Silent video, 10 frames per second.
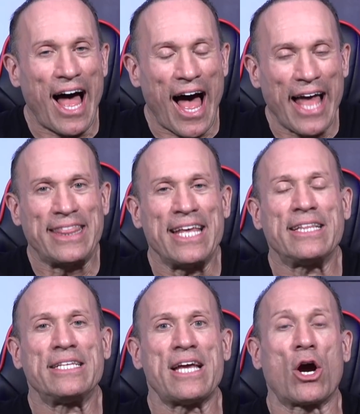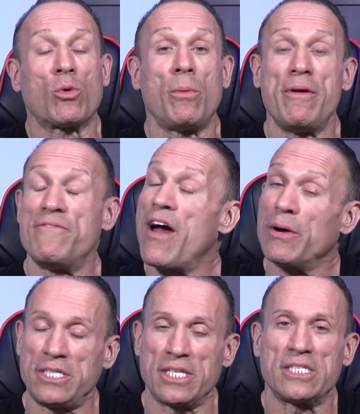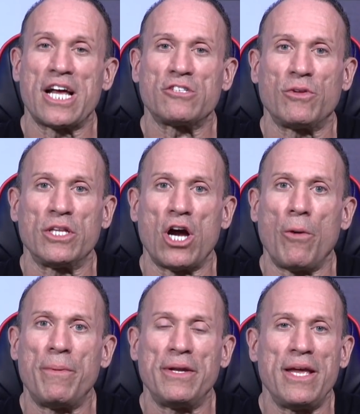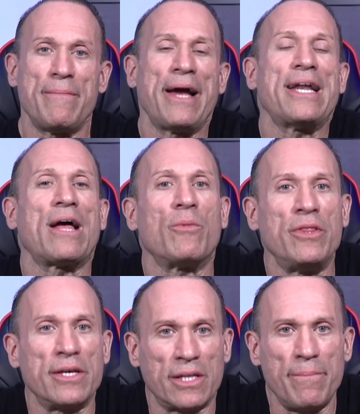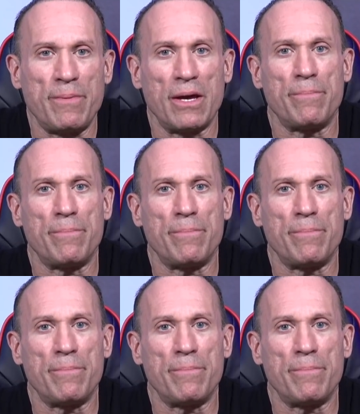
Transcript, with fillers: I think that Derek will be very successful in the Open. He might not win the Olympia,